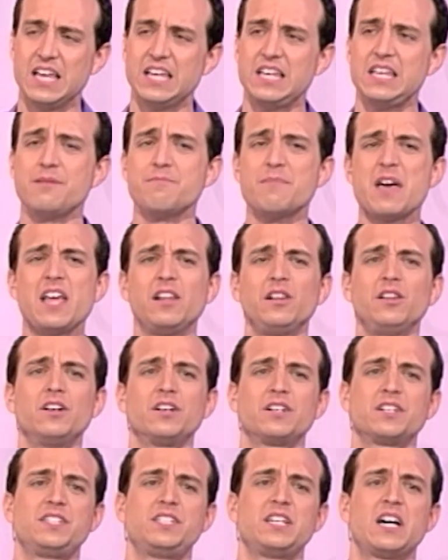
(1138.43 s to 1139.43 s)
He may
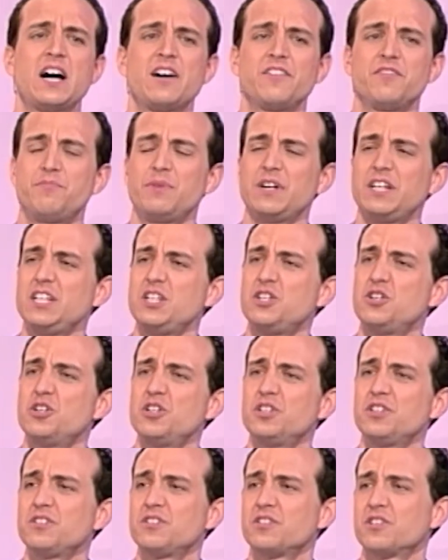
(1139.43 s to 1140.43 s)
look tough, but he
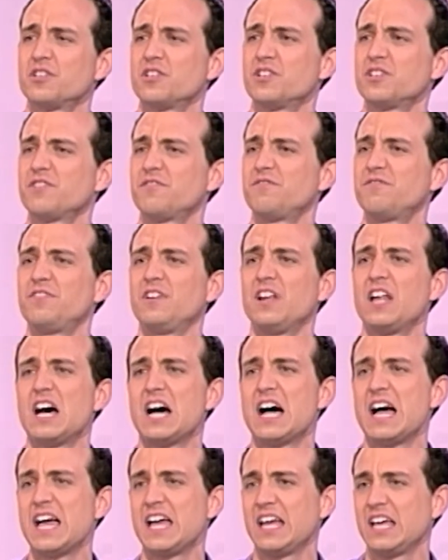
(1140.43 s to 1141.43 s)
couldn't hurt a
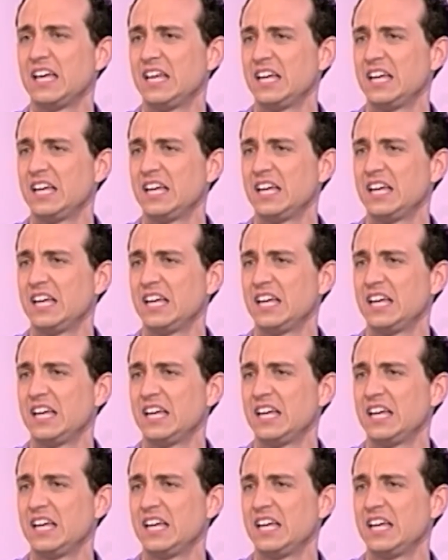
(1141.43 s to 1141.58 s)
fly.